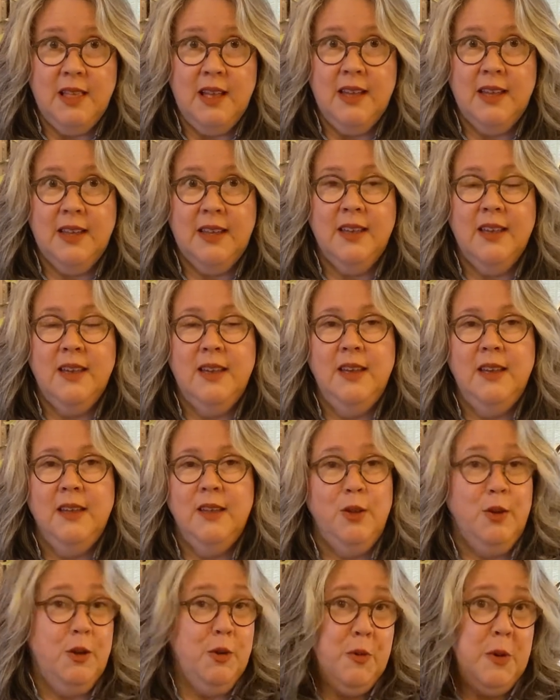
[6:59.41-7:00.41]
like.
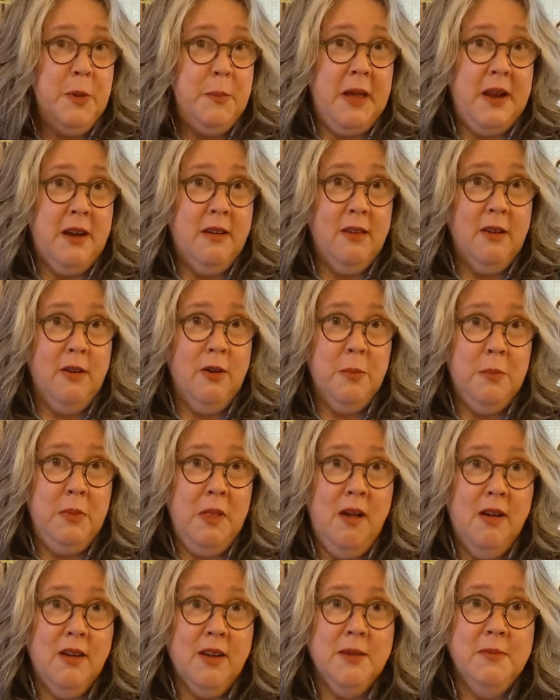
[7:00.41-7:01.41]
You can read about it on our
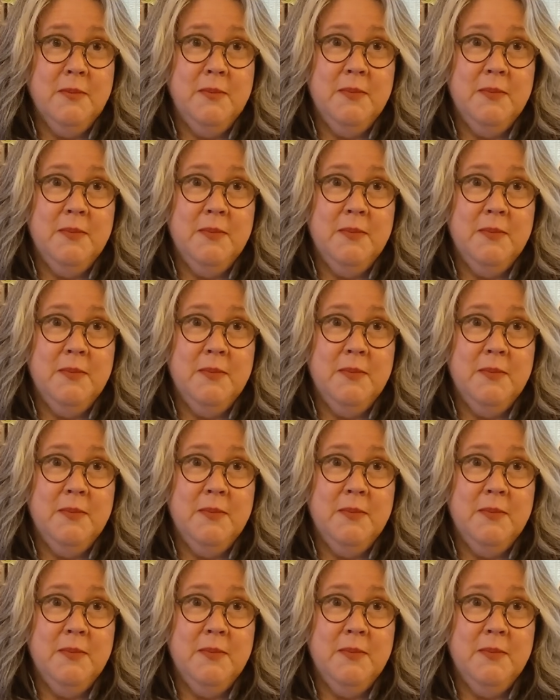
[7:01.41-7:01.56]
blog.